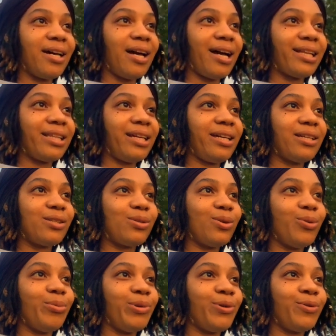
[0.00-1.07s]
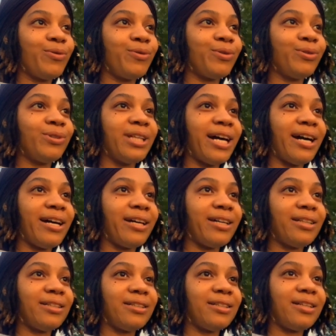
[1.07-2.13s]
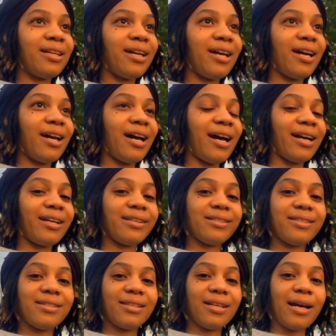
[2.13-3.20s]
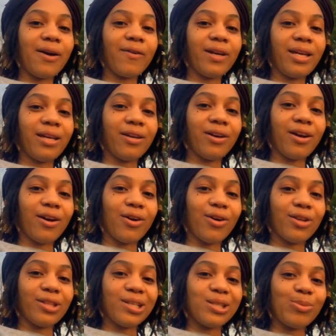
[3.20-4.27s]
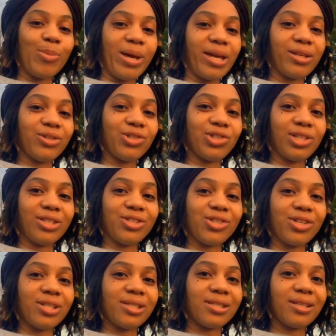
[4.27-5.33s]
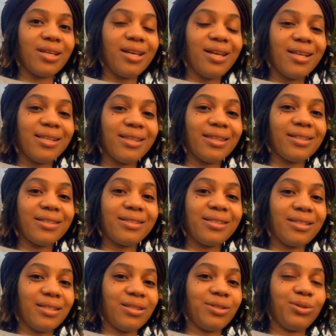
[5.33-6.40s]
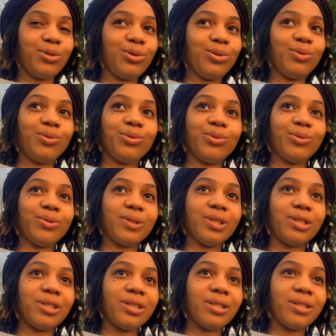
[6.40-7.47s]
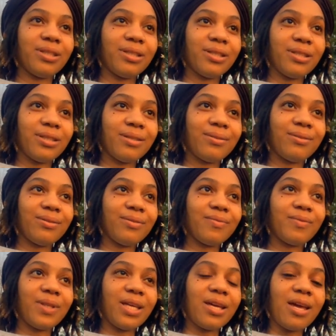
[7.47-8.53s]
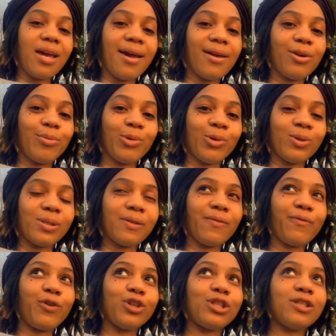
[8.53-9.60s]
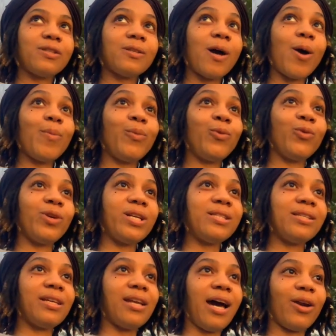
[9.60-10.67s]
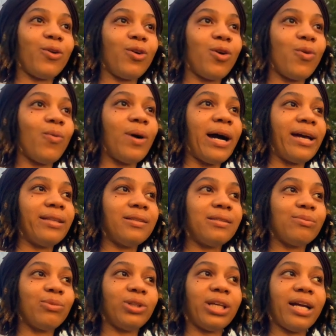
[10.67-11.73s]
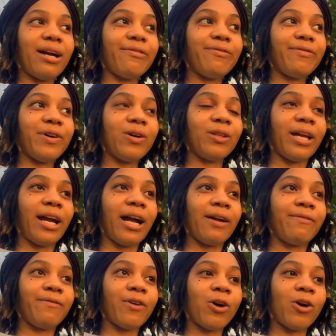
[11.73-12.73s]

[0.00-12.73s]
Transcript: I think it's so beautiful that I could sit out here on this bench and just listen to the animals. For some reason, I don't know why, this morning I felt like I